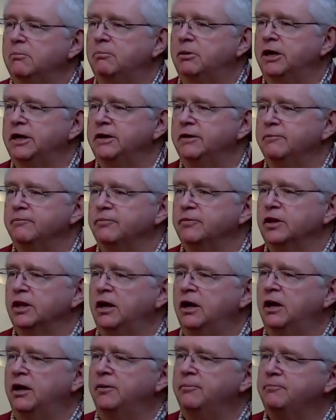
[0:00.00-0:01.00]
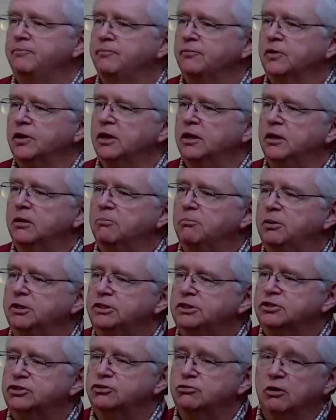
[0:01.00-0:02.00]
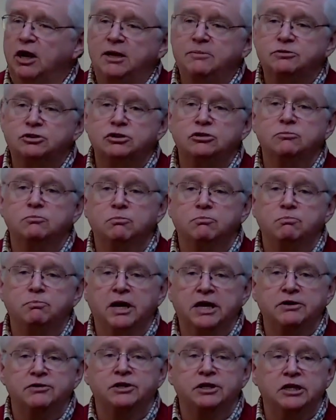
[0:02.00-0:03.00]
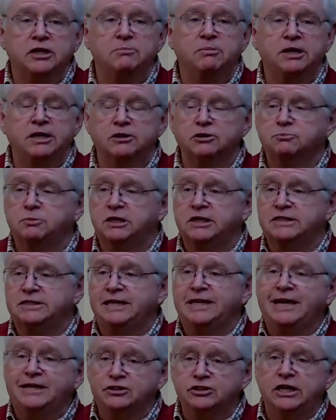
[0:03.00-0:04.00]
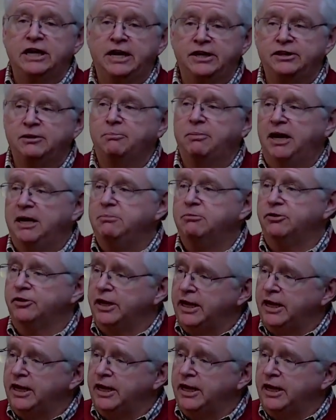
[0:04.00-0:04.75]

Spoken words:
But the scribes knew better than anybody else because they actually had the Bible.